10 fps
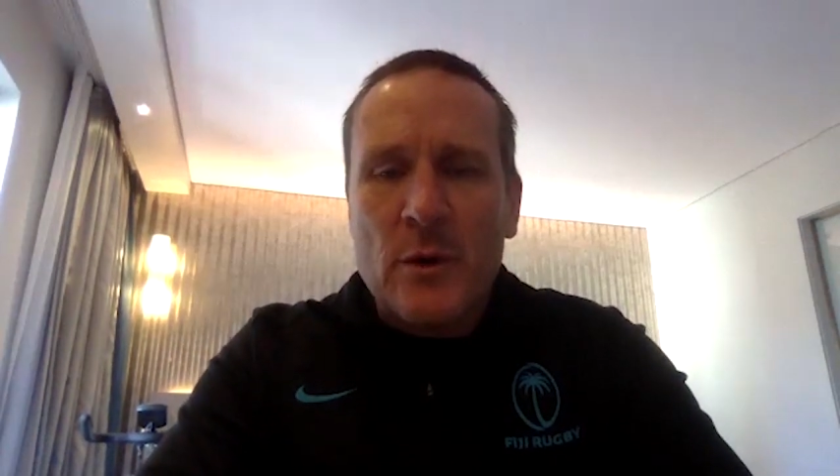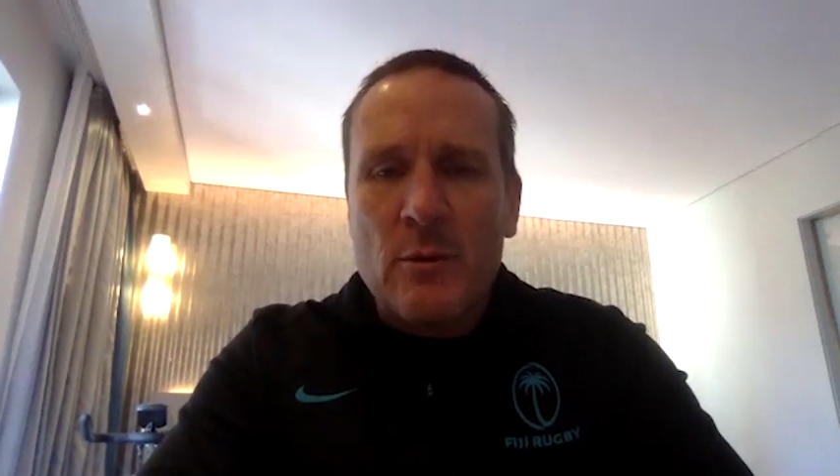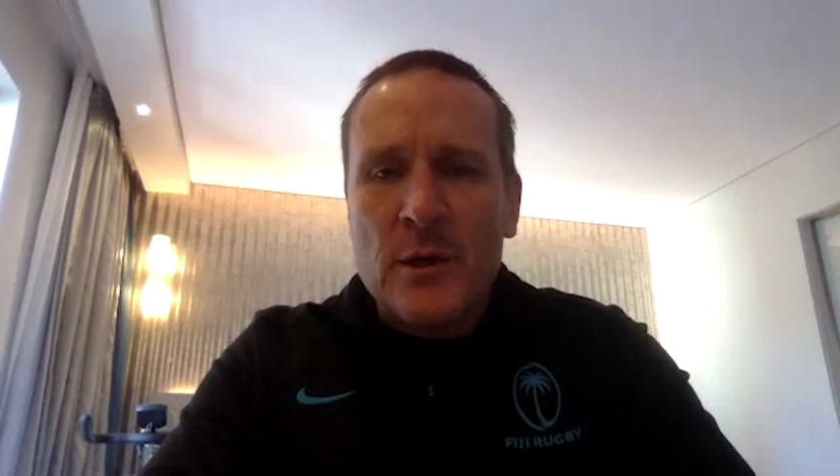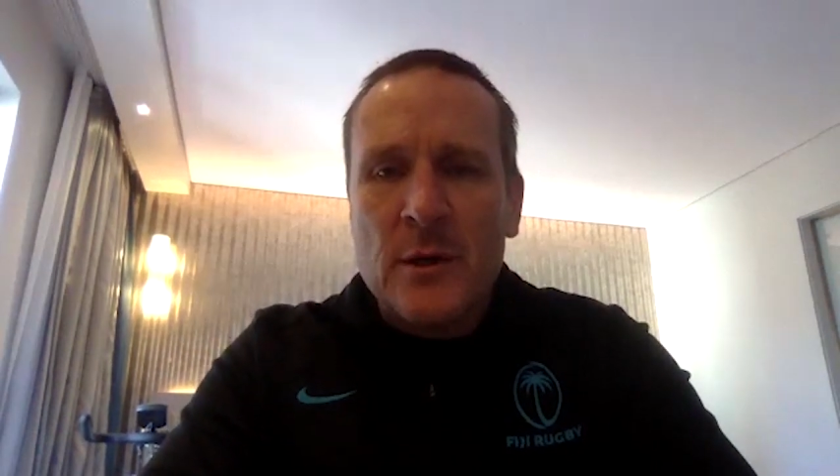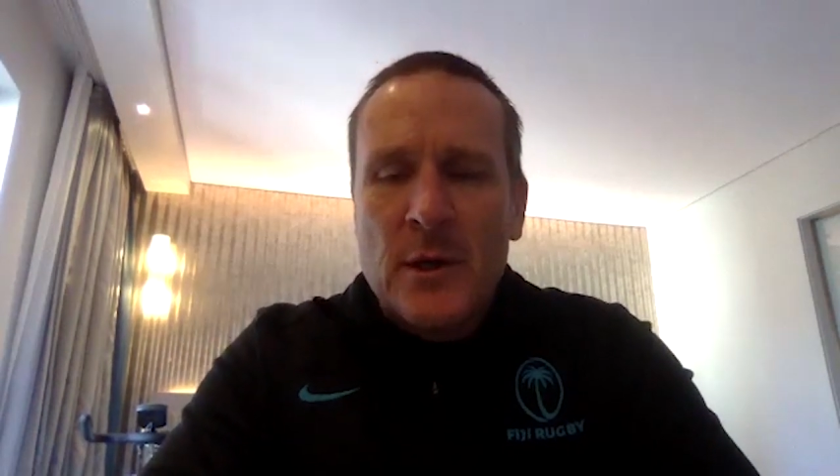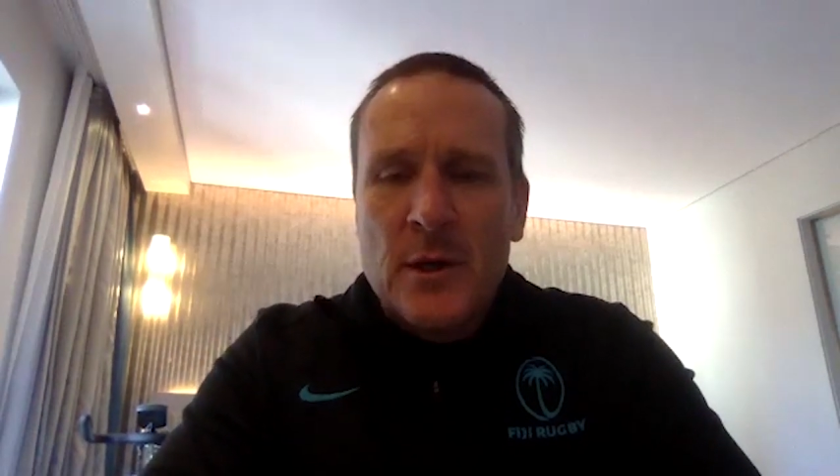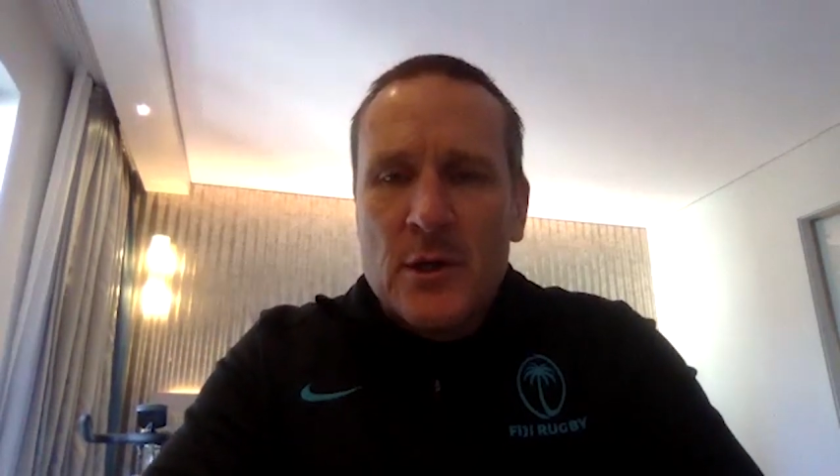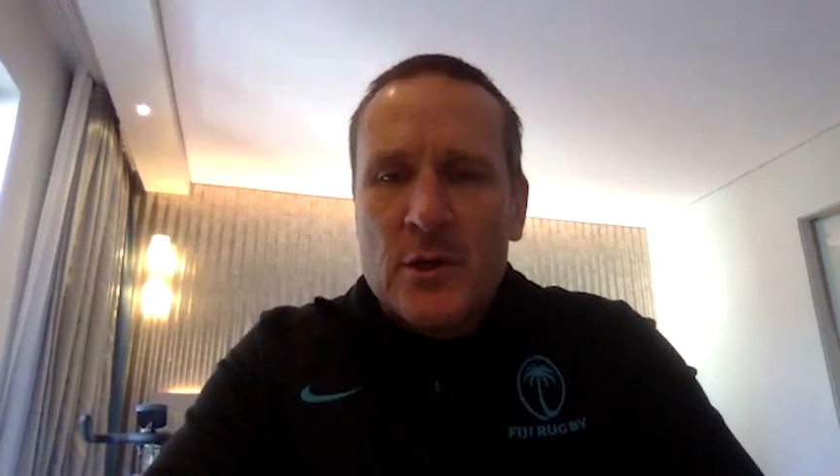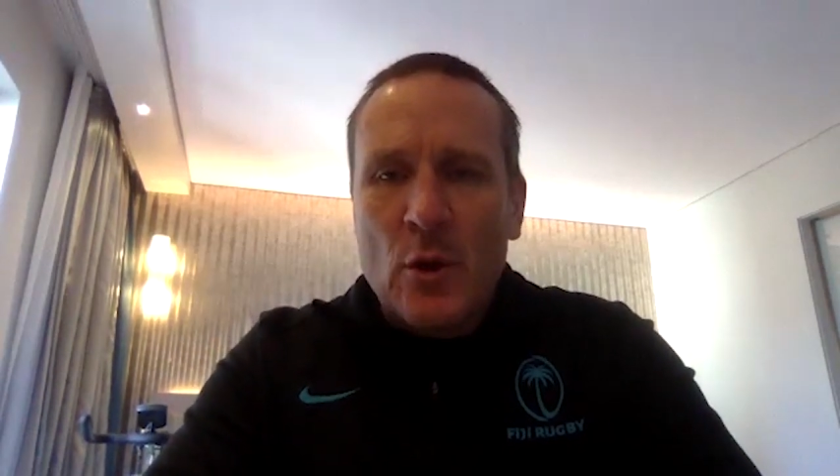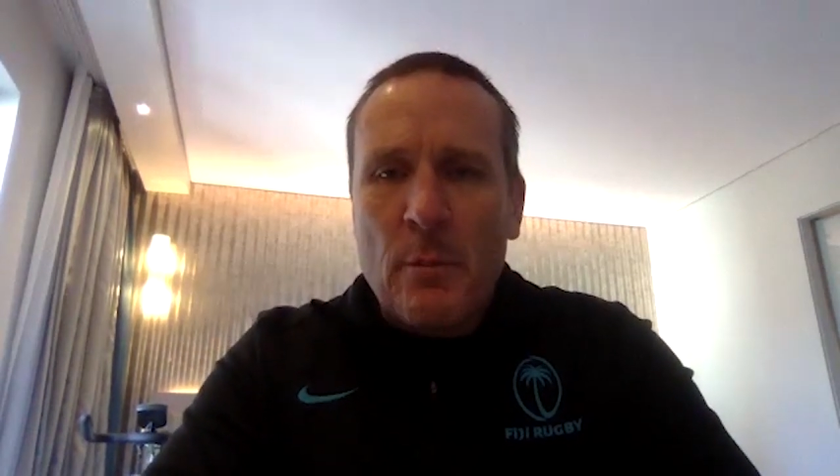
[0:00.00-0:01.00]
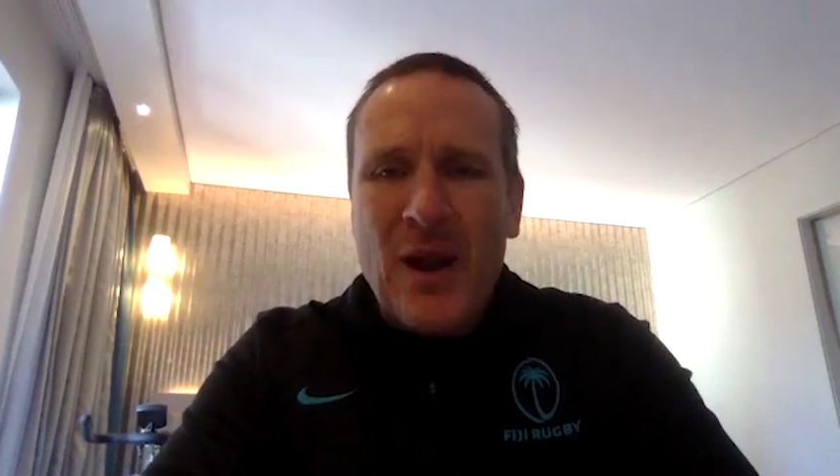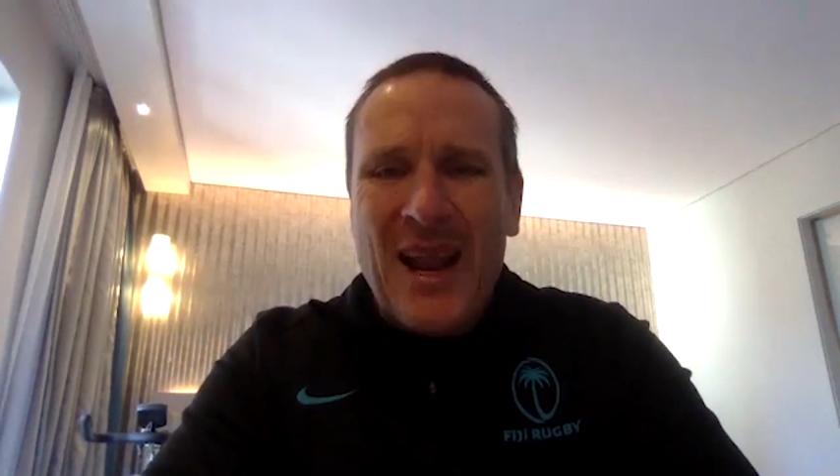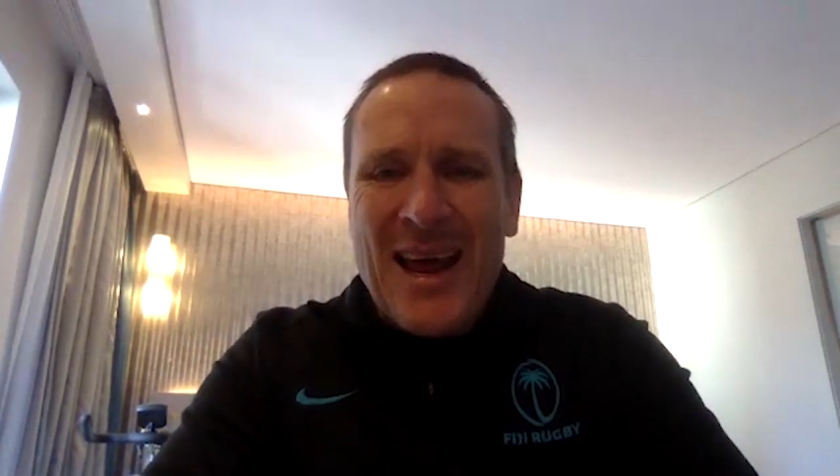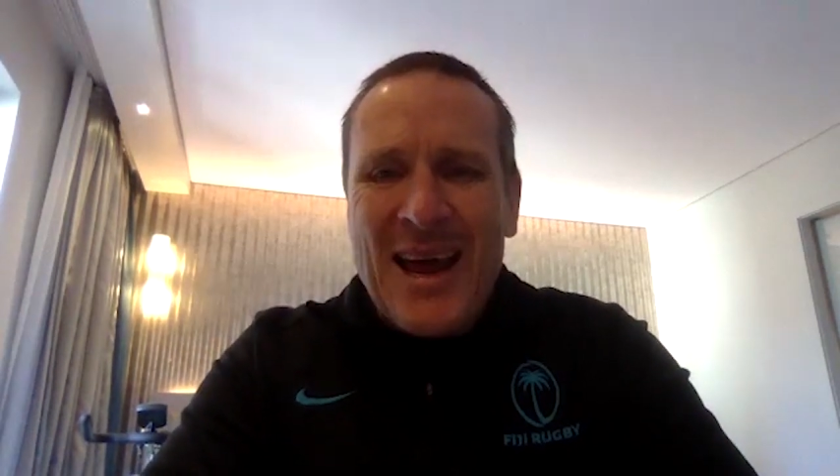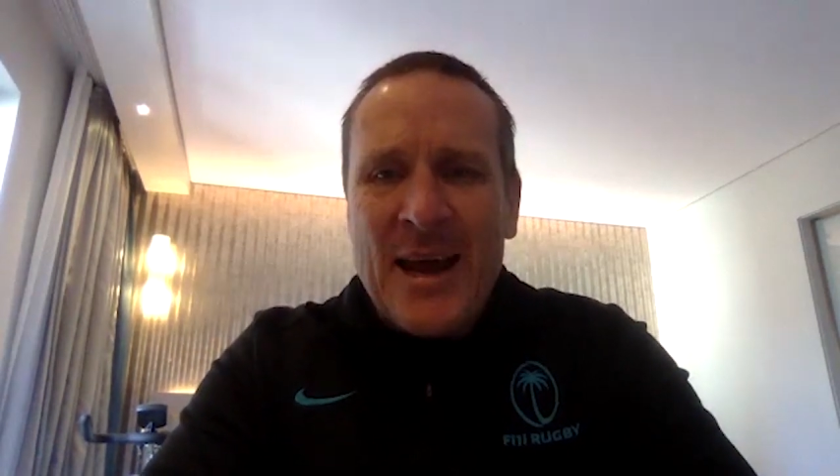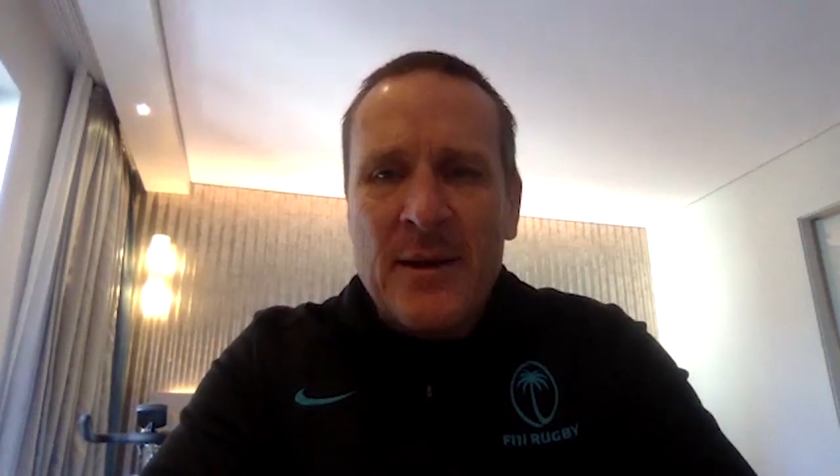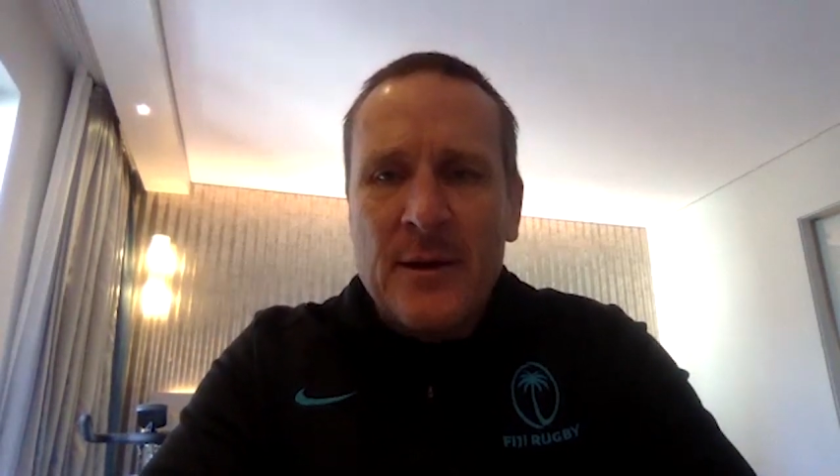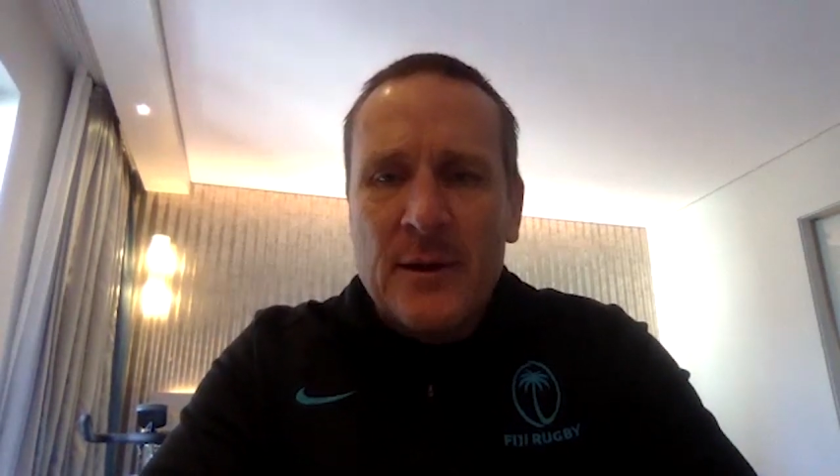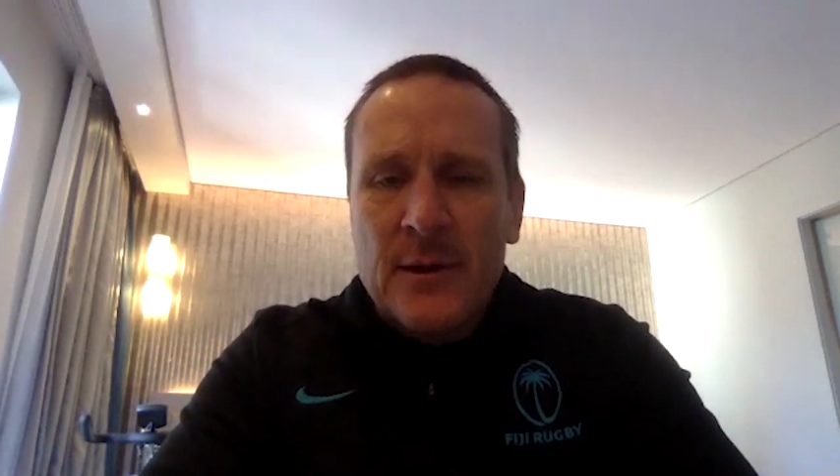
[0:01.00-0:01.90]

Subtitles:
were sort of planned,